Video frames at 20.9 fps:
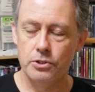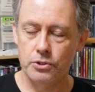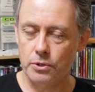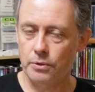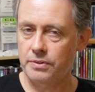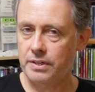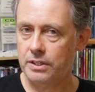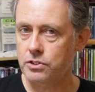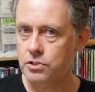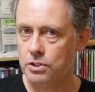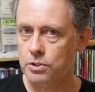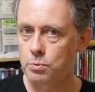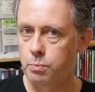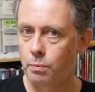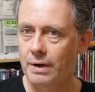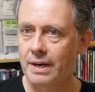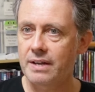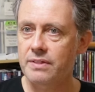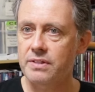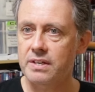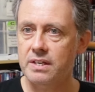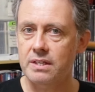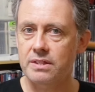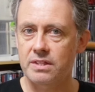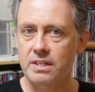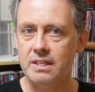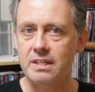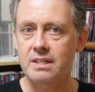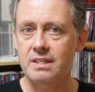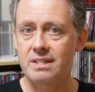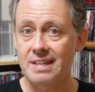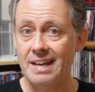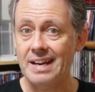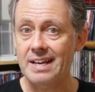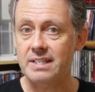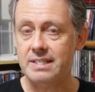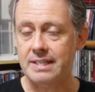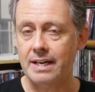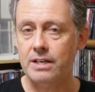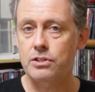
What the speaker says: So that's just why the date